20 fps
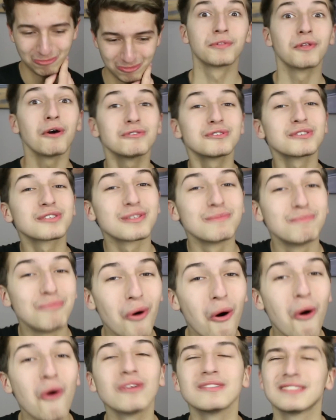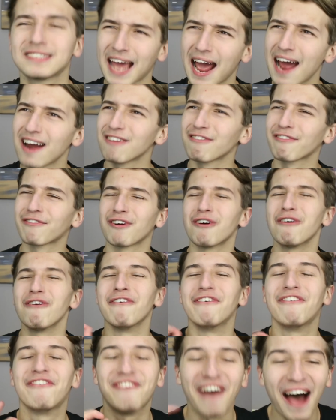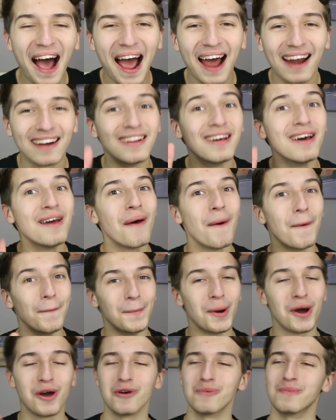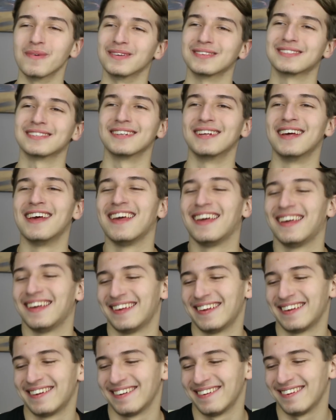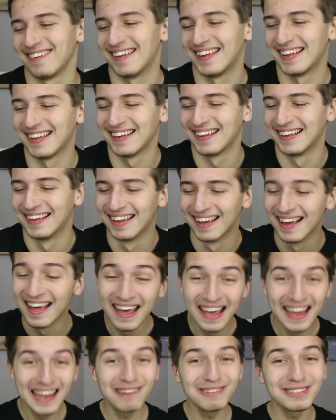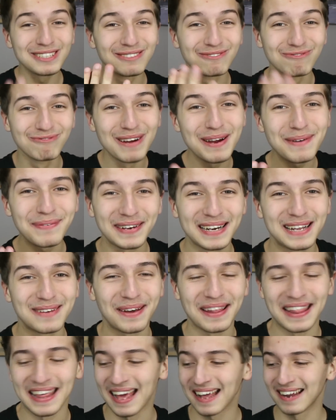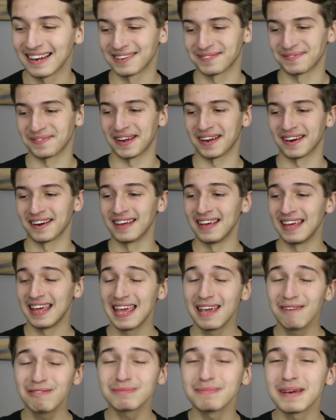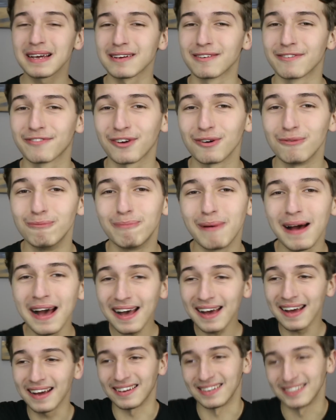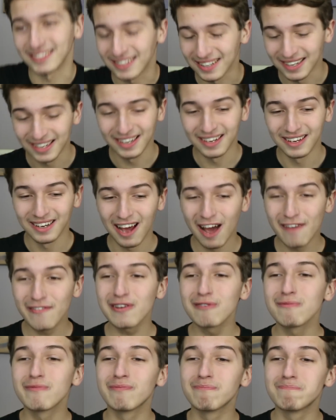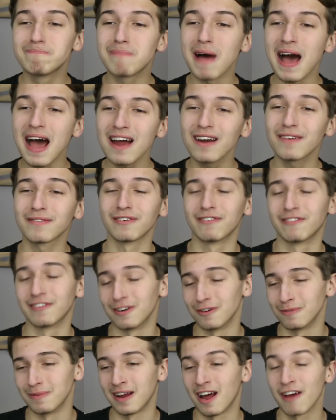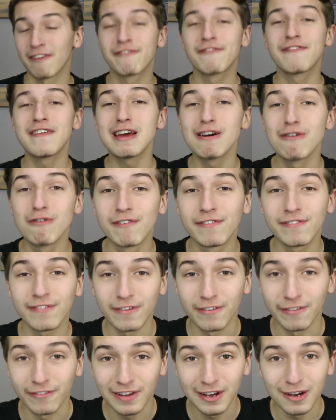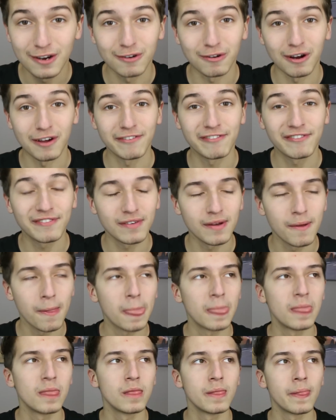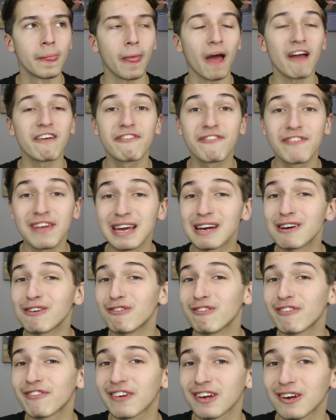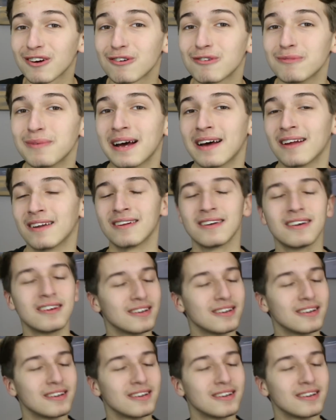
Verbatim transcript: Those are some more Dan and Phil Phan moments. And he was riffing him at the end, man. He was making him feel bad. I feel bad for Phil, man. I feel for Phil. I, I feel Phil, man.